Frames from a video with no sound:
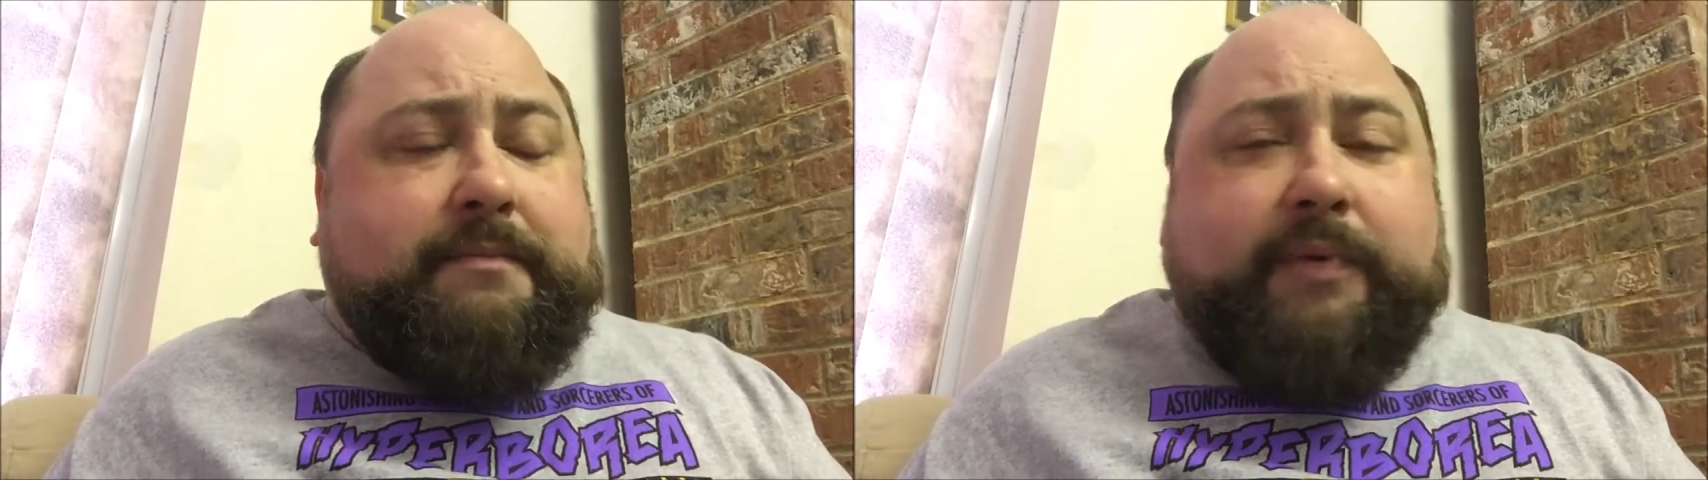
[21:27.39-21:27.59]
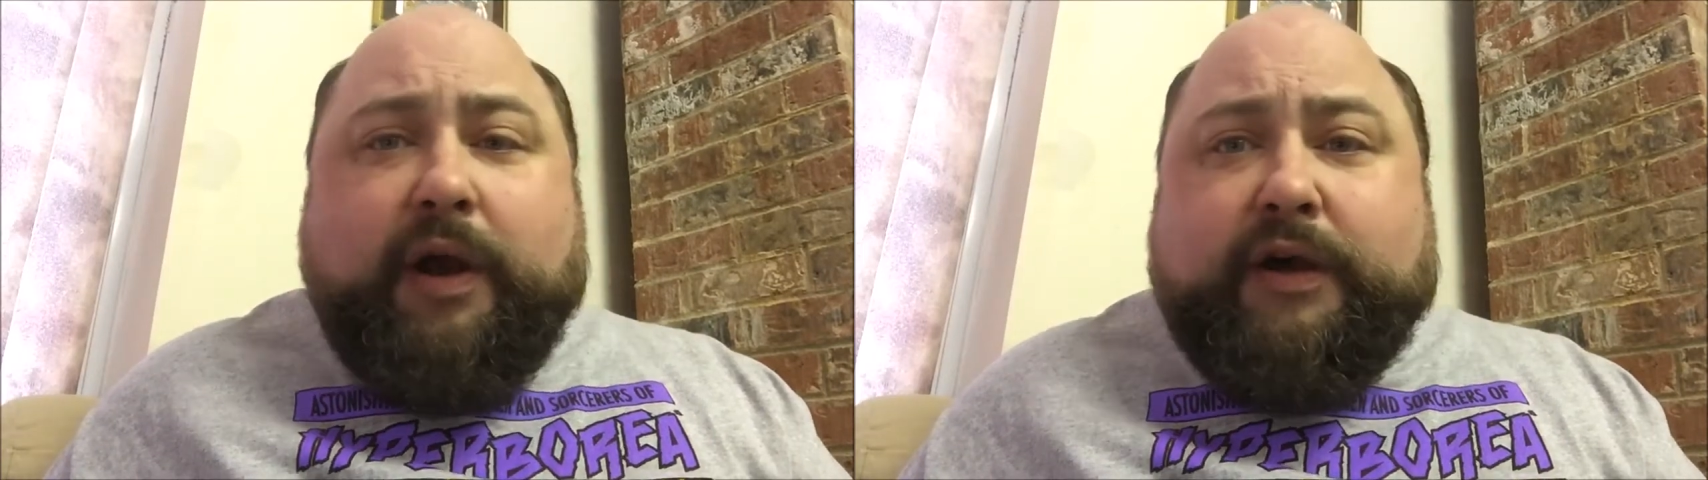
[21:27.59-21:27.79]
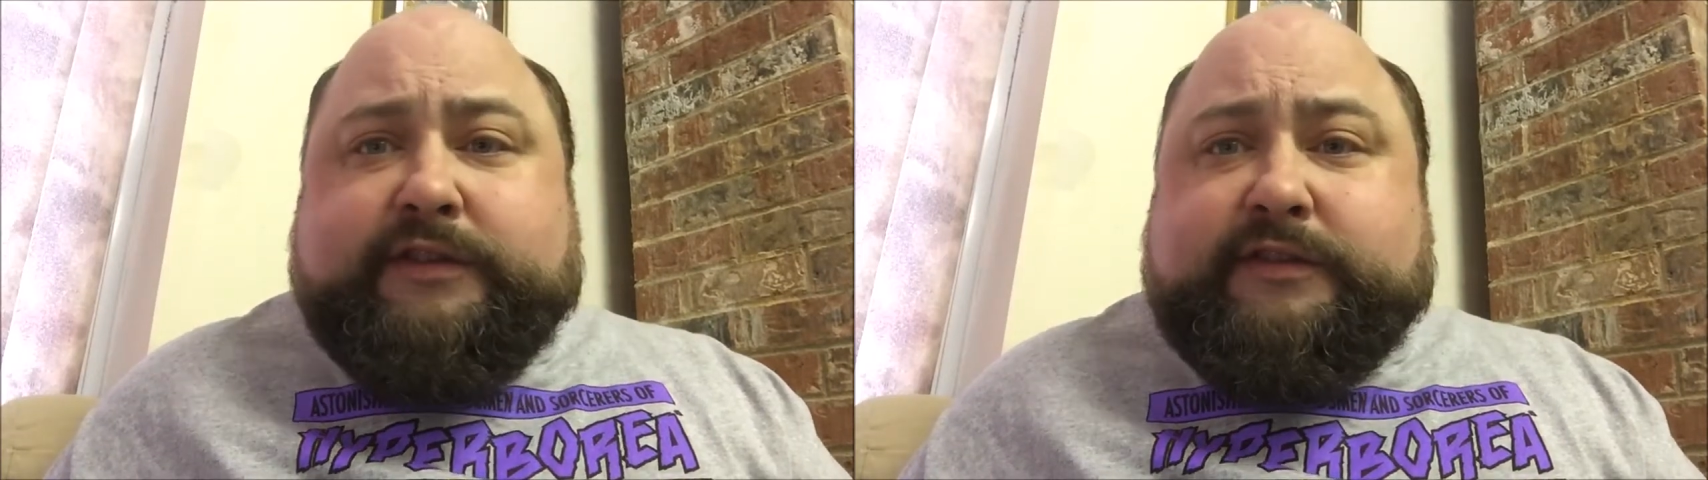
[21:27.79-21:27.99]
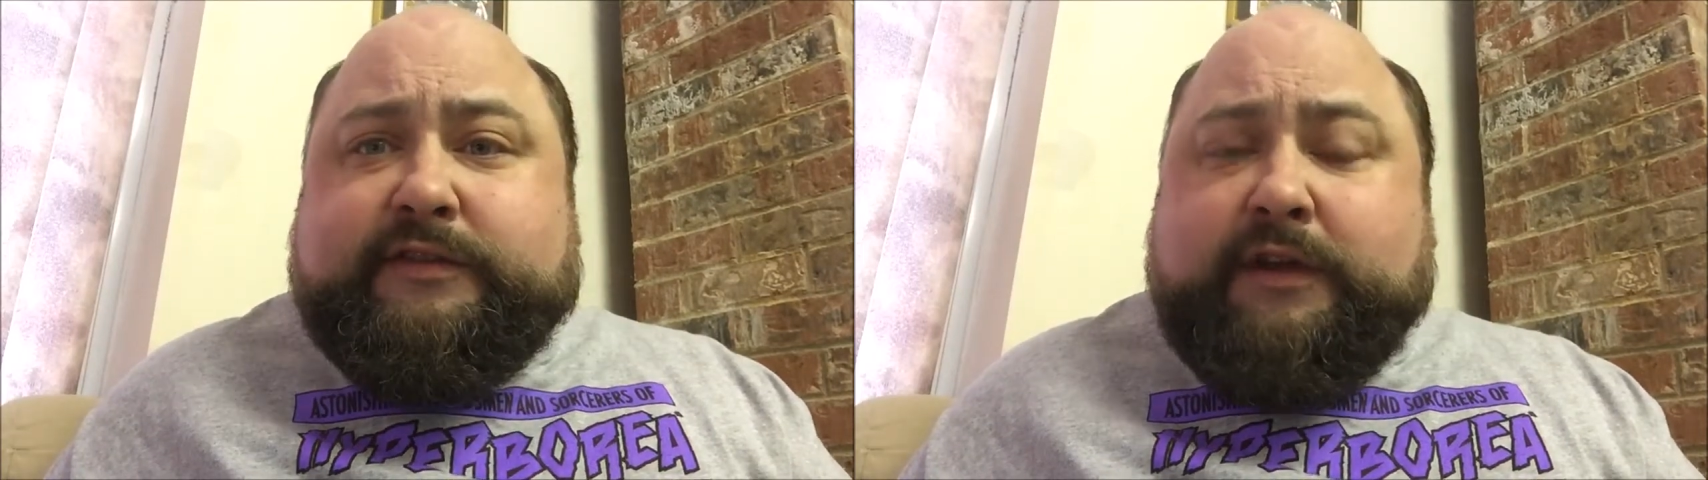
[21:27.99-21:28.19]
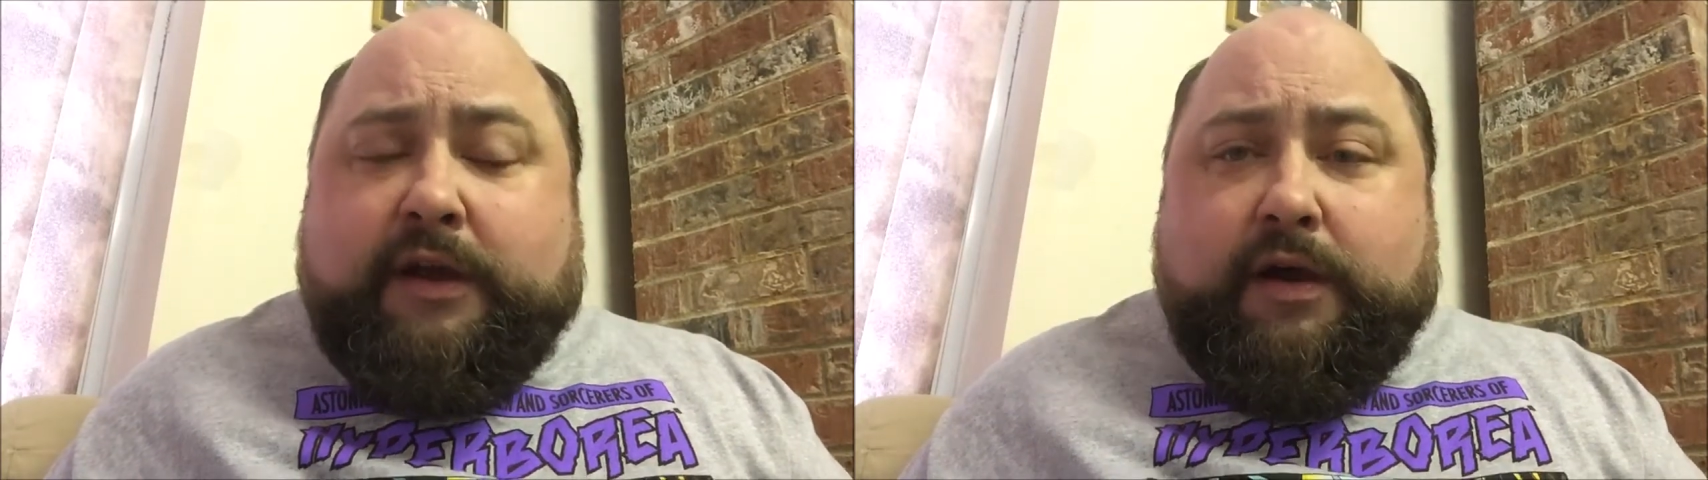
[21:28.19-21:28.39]

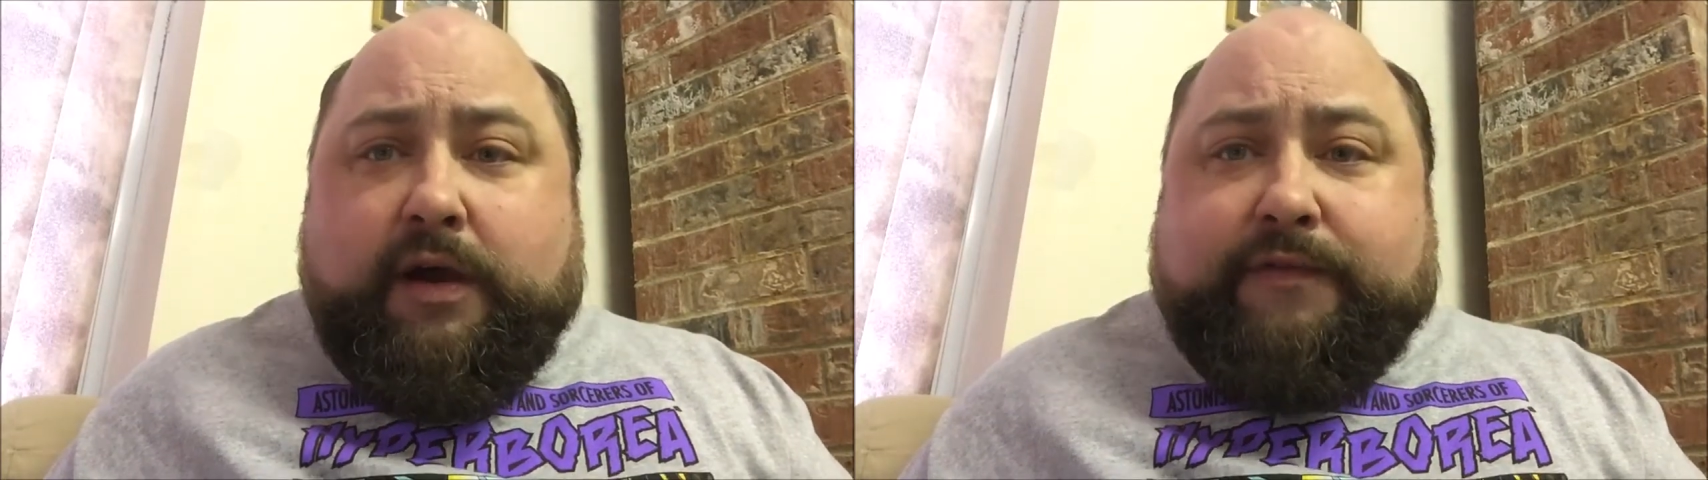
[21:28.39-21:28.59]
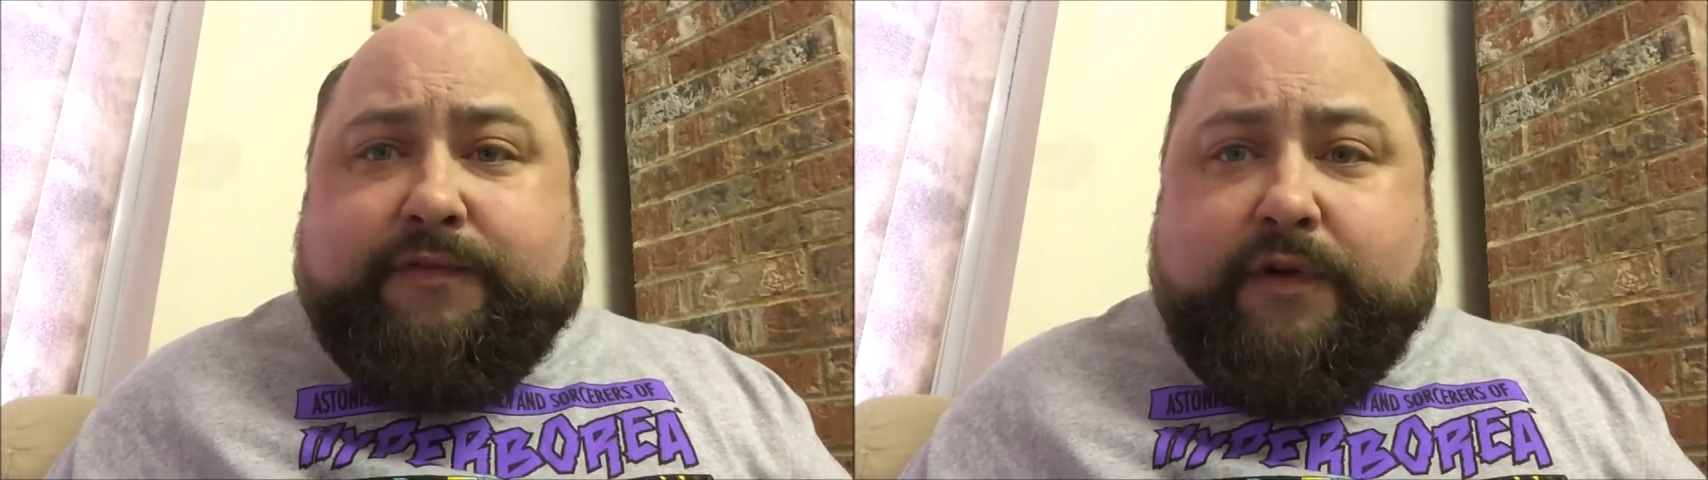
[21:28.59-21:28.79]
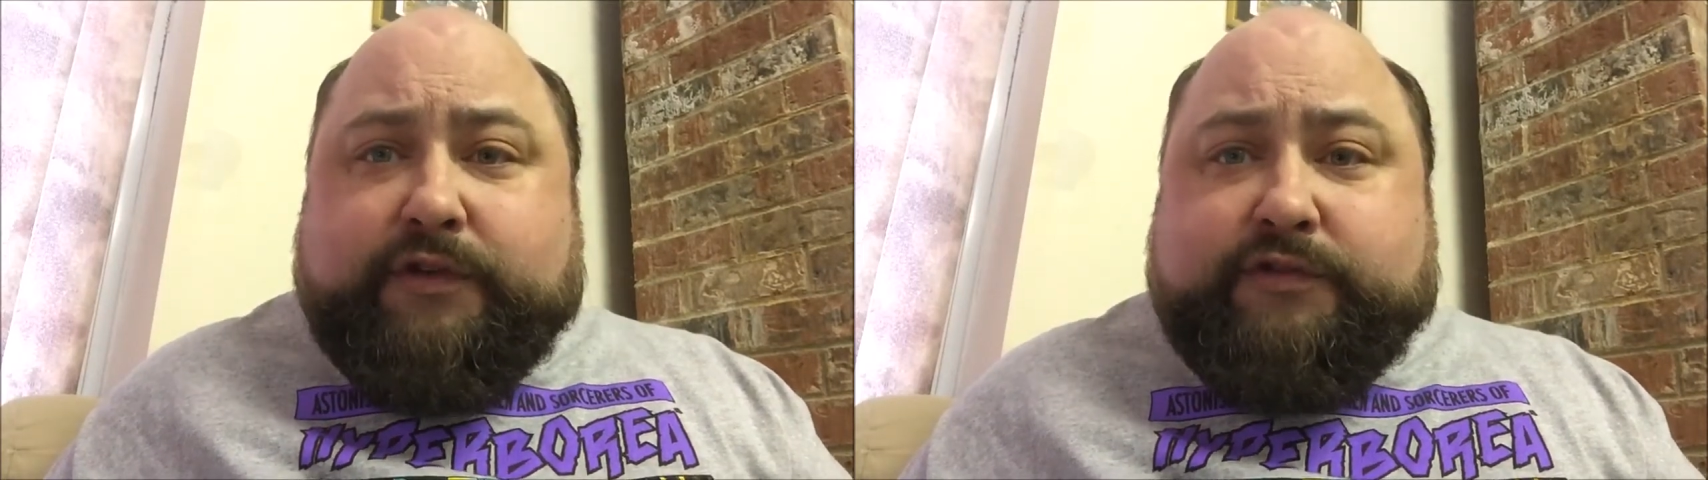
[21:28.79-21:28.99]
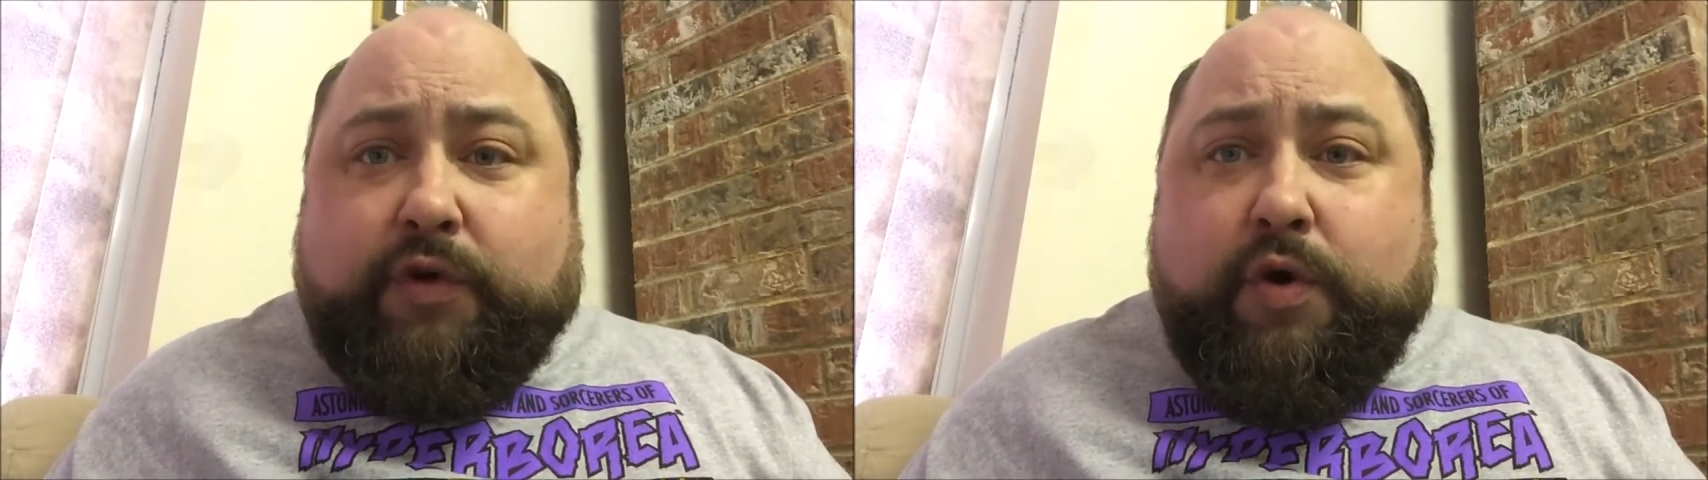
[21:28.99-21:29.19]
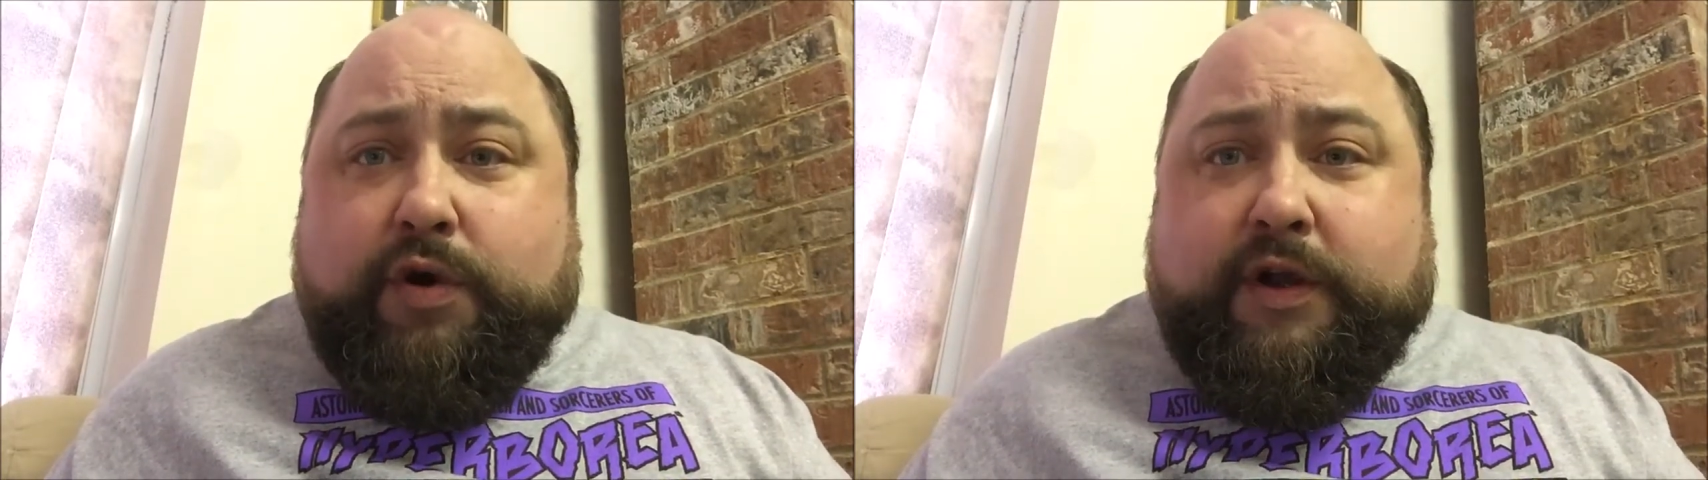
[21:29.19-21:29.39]
blocks of
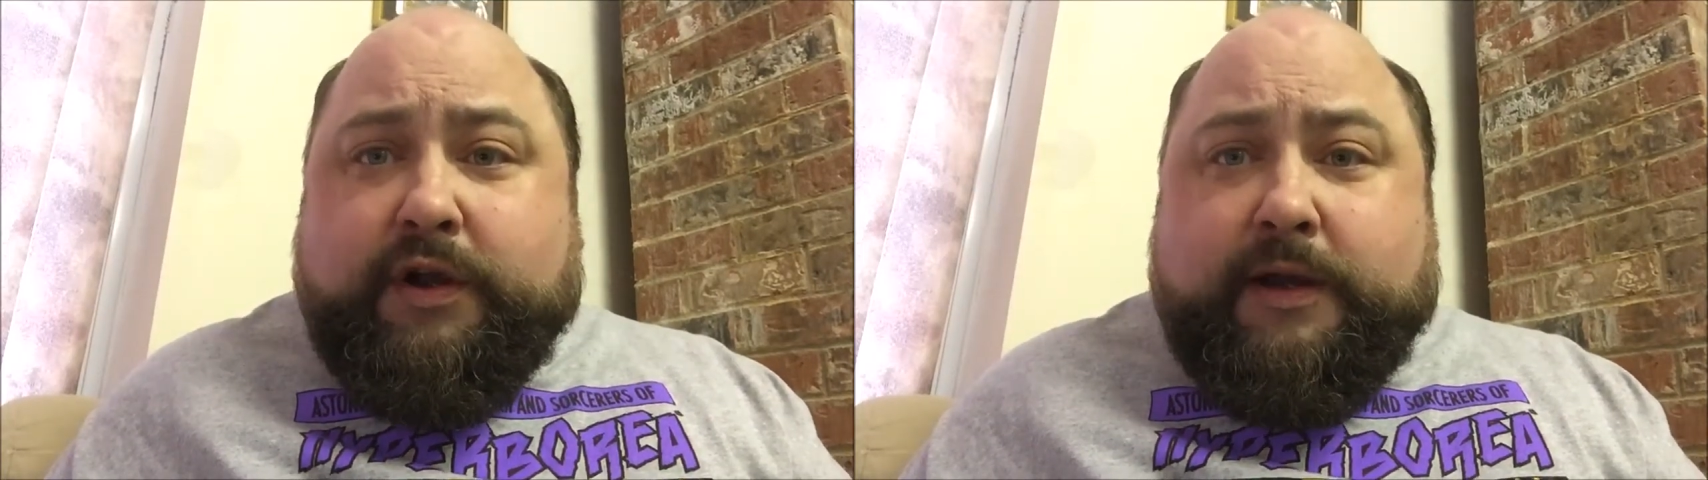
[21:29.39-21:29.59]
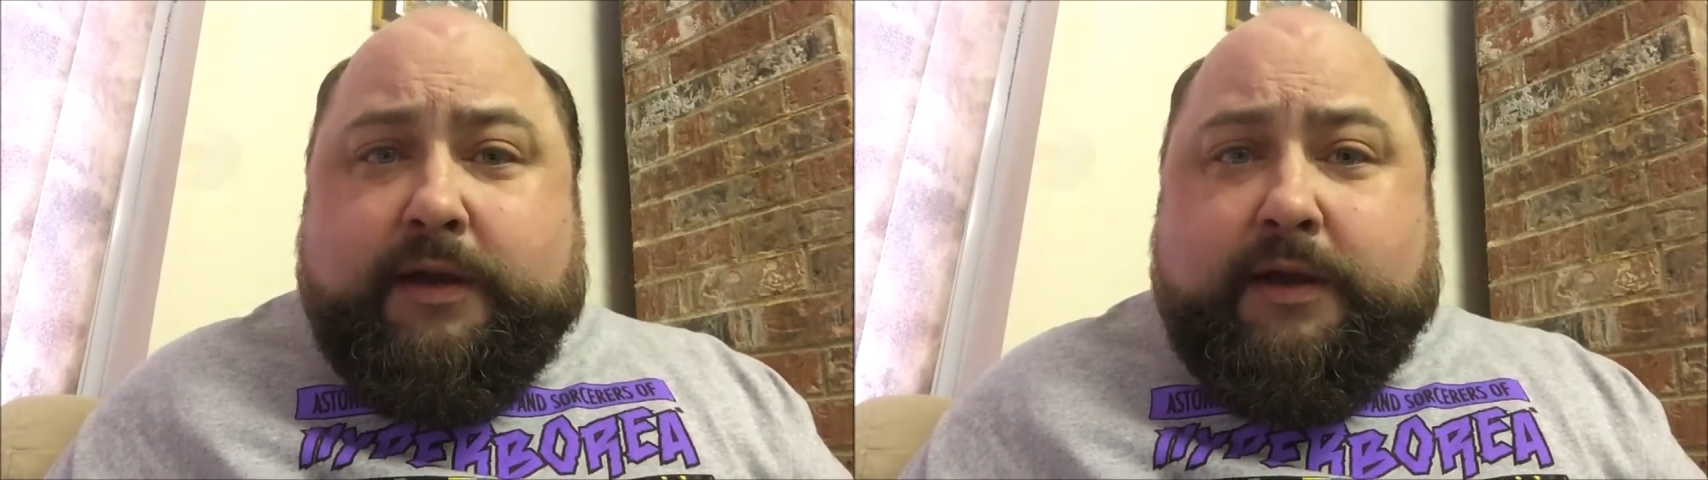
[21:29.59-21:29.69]
stone,